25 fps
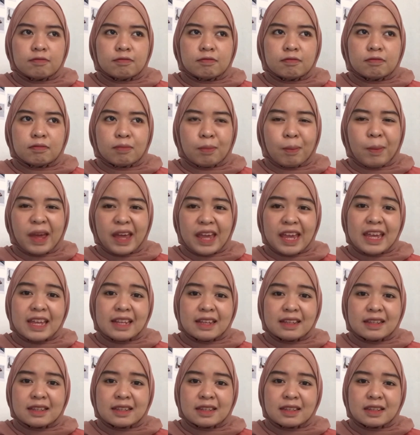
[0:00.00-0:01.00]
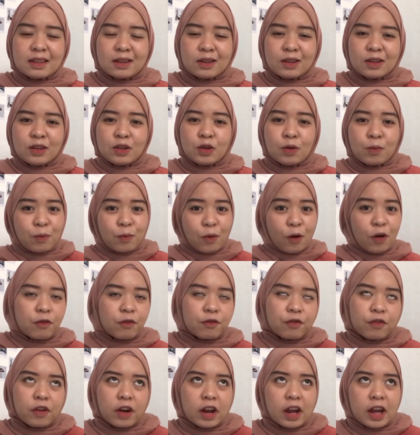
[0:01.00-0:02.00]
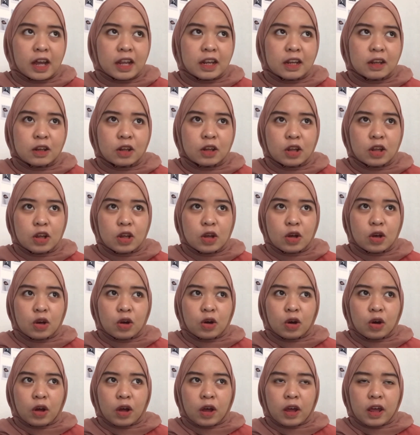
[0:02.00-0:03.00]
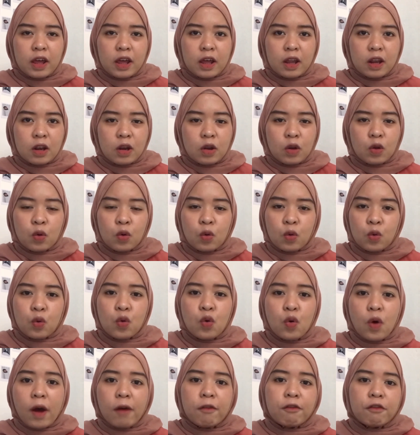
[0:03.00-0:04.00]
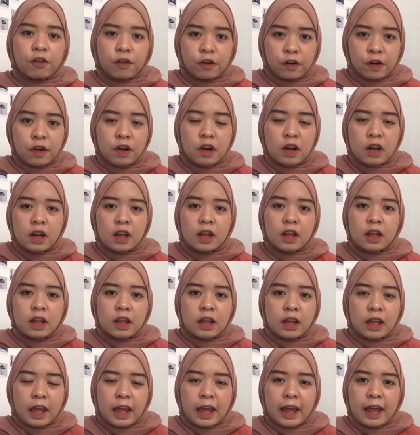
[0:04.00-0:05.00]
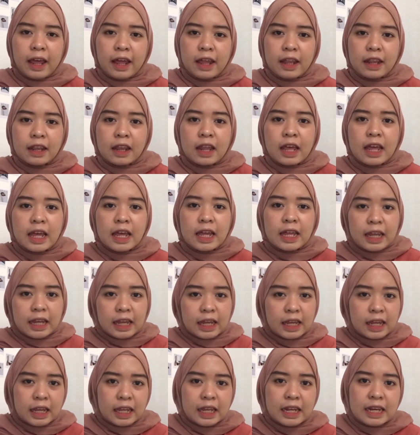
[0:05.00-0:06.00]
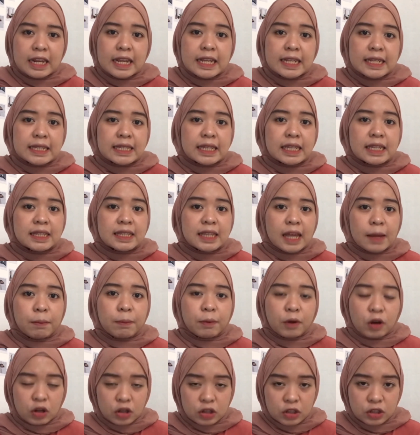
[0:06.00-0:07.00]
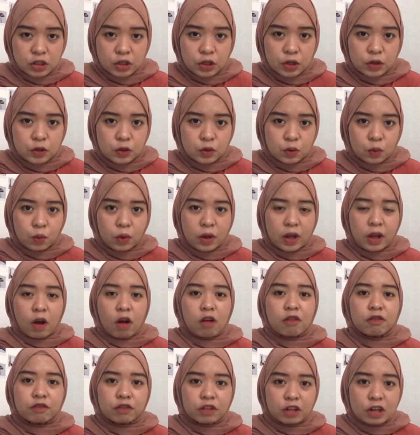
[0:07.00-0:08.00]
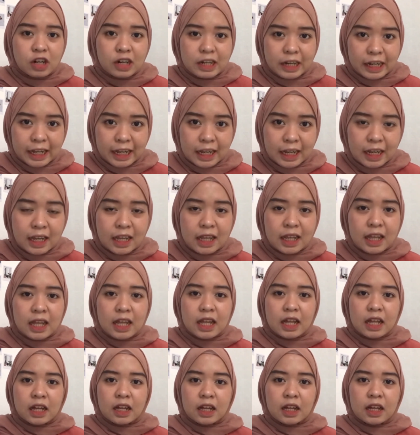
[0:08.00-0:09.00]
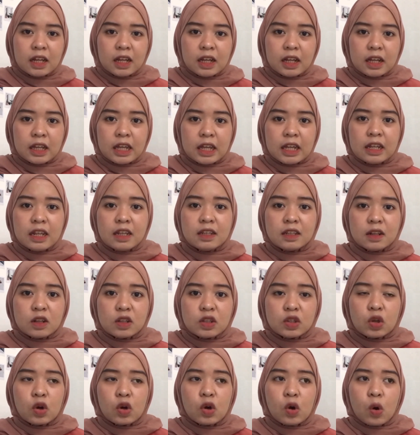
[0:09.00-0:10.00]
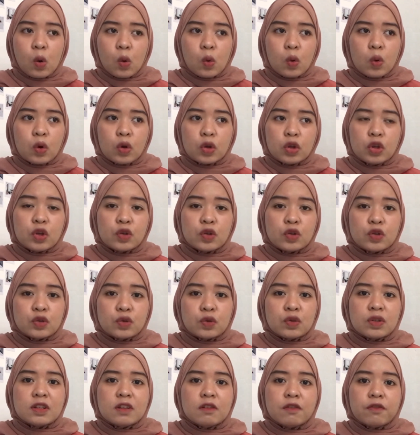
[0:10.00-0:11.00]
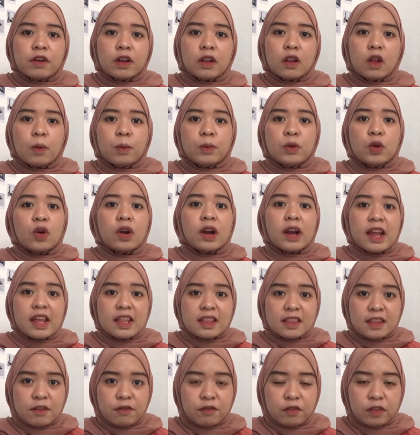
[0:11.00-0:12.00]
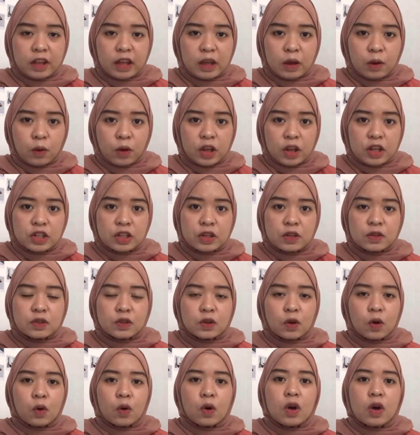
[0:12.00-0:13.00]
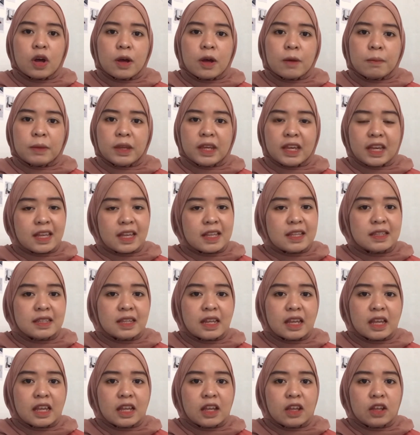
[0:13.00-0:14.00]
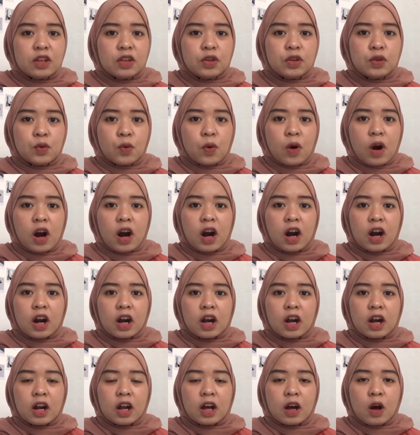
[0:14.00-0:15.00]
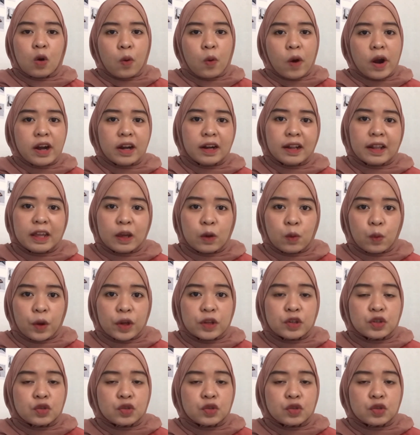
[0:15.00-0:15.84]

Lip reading: mates, your boyfriend, and whoever, and in this subconscious way of learning, it is also used to develop your native language. So because you are acquiring language